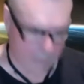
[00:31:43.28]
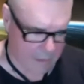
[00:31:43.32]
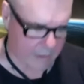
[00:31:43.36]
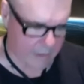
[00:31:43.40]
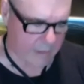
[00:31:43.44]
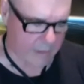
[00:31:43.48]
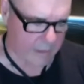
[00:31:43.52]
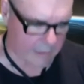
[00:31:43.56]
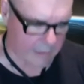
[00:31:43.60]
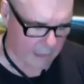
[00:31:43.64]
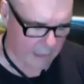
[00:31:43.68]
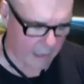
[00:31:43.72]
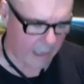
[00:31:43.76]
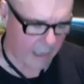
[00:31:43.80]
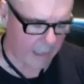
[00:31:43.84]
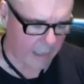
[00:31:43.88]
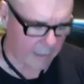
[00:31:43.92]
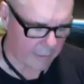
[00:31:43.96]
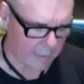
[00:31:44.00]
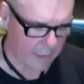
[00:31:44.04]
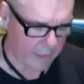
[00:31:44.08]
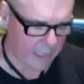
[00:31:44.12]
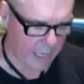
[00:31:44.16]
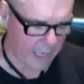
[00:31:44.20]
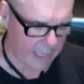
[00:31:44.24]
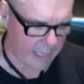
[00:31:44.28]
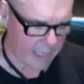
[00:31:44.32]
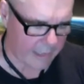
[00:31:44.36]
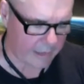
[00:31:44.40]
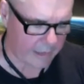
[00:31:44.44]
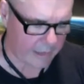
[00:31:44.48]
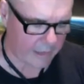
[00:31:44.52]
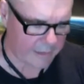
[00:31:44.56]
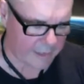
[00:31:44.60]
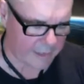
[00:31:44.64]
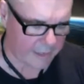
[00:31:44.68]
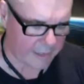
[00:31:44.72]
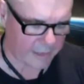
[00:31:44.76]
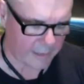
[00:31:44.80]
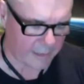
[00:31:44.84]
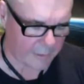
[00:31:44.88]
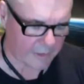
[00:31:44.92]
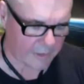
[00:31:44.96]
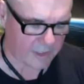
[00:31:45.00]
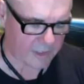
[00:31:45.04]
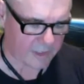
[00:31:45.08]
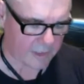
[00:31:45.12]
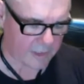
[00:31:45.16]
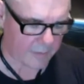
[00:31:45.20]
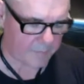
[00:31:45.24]
Yeah, I agree, Hayden. I think there
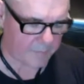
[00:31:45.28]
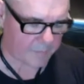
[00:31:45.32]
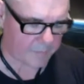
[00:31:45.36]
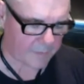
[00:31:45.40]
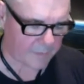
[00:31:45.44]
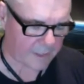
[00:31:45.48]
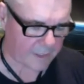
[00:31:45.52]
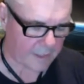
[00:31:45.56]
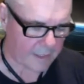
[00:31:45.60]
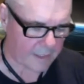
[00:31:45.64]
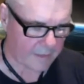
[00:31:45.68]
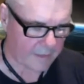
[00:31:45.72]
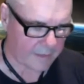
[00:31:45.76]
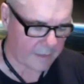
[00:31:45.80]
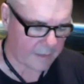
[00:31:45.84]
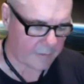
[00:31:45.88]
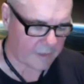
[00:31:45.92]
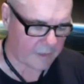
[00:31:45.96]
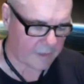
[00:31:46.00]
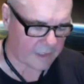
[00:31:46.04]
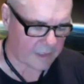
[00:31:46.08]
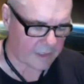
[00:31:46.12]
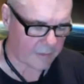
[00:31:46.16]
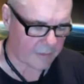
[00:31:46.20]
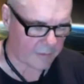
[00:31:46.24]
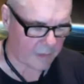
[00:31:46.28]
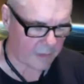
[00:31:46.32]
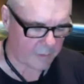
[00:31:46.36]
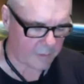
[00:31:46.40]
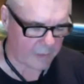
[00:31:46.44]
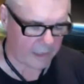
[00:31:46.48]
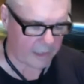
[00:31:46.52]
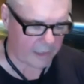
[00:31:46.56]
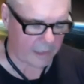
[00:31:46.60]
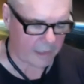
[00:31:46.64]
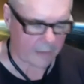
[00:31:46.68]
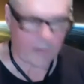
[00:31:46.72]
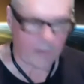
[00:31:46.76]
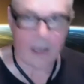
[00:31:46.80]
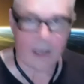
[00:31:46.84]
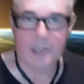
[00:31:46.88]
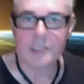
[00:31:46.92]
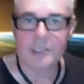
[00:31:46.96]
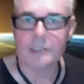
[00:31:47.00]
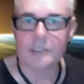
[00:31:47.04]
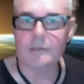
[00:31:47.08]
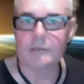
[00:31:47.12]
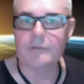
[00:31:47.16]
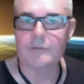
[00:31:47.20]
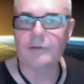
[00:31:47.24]
was some
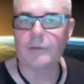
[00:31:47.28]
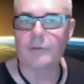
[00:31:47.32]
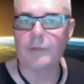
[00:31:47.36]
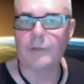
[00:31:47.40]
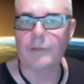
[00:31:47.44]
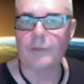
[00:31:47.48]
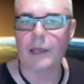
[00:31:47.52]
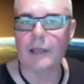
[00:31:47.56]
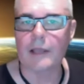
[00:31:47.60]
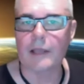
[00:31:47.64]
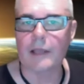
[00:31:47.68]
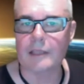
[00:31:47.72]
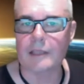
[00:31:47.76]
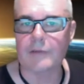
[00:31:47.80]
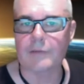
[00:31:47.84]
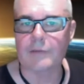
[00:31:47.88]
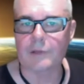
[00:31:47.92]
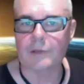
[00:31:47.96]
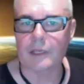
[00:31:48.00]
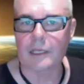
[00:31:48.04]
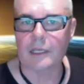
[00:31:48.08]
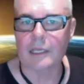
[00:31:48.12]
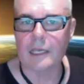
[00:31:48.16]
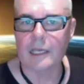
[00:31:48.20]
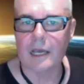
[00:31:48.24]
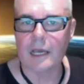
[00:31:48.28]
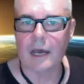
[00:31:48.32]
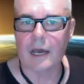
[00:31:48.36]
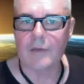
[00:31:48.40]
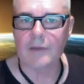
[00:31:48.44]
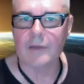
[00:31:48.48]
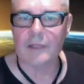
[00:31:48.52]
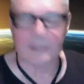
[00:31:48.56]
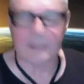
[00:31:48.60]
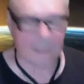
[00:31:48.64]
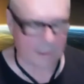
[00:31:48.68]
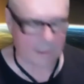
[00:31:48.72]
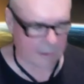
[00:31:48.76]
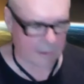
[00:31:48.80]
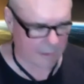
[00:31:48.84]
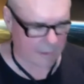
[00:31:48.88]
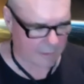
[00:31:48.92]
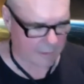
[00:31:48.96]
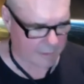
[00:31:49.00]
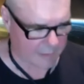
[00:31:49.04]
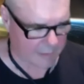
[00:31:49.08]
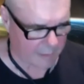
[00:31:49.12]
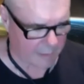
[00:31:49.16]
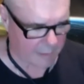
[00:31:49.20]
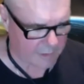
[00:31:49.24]
amelioration from that, definitely. I think,
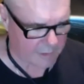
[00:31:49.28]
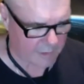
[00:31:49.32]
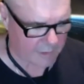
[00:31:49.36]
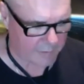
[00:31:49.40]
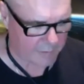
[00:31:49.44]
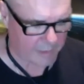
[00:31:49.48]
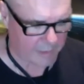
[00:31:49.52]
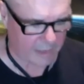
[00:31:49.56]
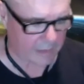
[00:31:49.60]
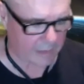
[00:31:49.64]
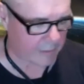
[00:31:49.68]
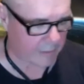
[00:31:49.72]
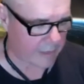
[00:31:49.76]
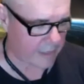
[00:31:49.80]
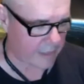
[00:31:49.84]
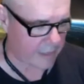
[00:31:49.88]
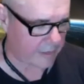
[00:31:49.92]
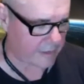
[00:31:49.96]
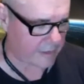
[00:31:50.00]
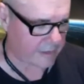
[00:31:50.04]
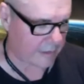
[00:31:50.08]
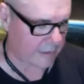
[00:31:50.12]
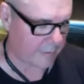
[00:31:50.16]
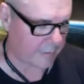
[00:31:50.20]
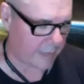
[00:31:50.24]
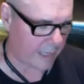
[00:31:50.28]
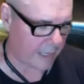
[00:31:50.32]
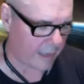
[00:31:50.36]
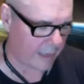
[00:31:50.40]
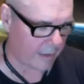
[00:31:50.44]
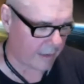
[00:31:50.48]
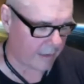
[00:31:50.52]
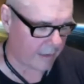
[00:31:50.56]
that was ameliorated somehow